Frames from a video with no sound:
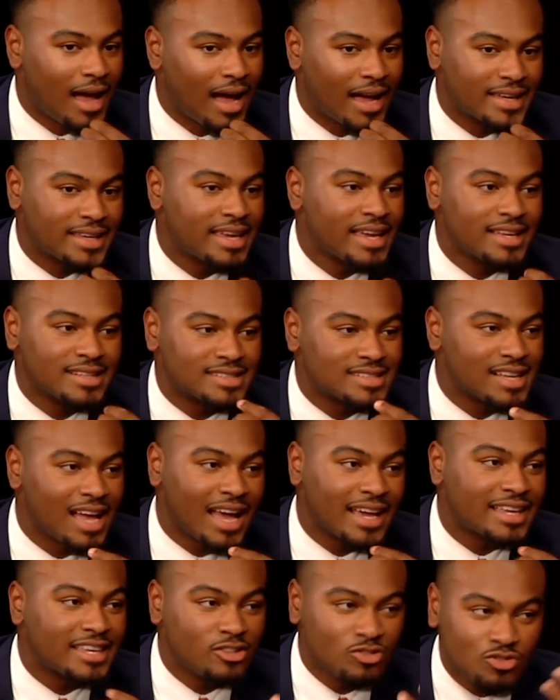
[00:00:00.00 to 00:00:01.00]
I can't.
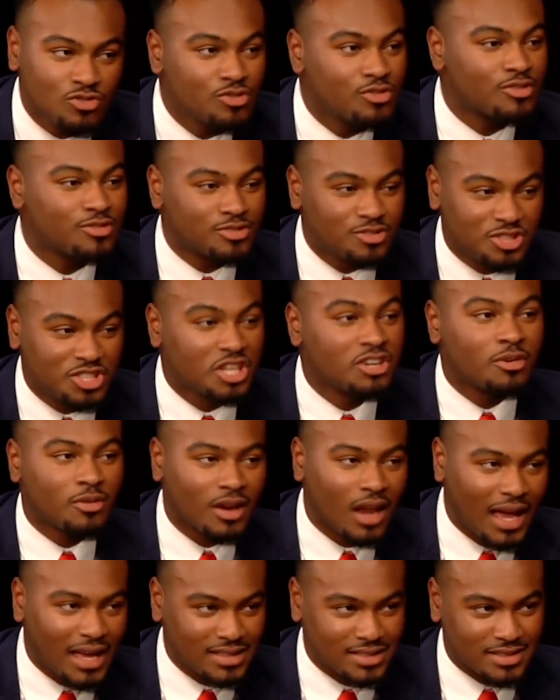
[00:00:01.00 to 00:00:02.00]
I, you're
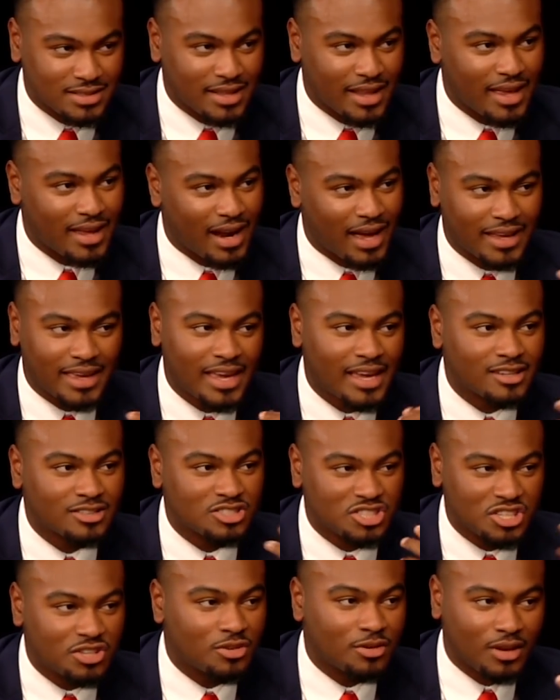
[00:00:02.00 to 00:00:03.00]
generalizing that. I
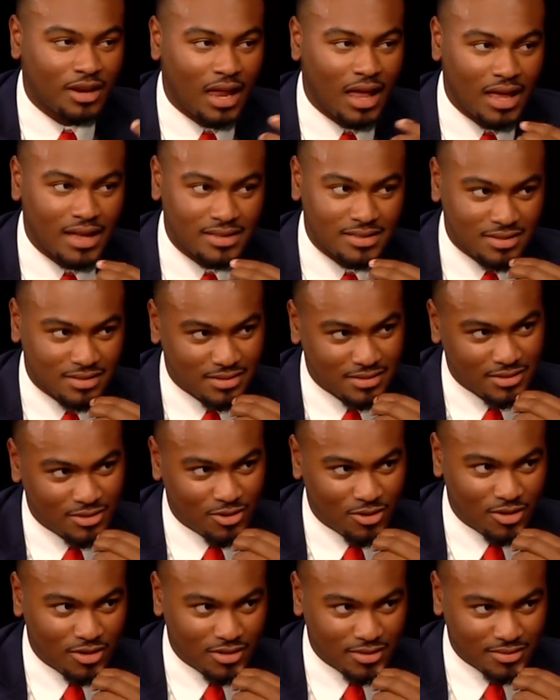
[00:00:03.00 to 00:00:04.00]
can't generalize
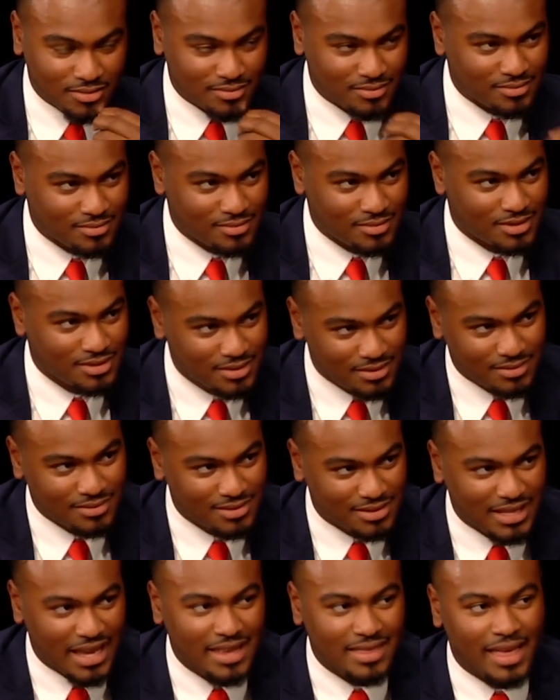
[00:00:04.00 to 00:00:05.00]
or
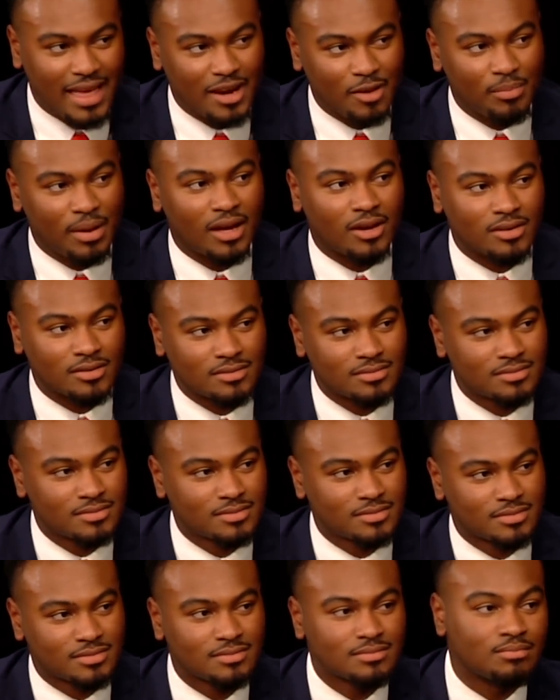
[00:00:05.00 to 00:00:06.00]
say that about
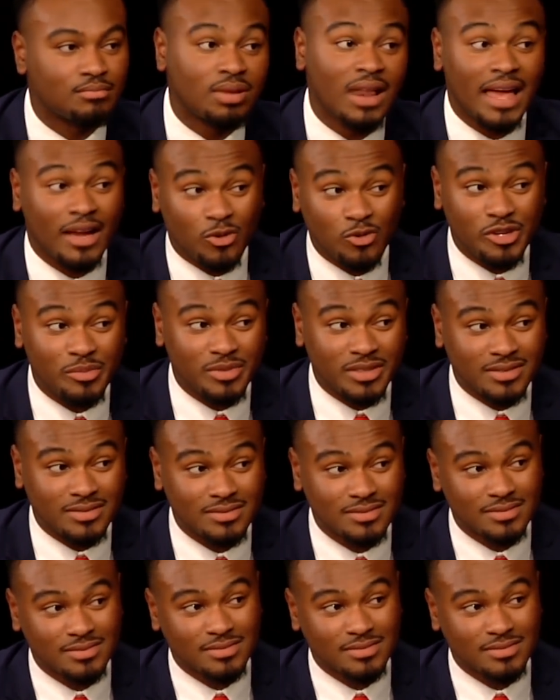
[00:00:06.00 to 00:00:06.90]
black women.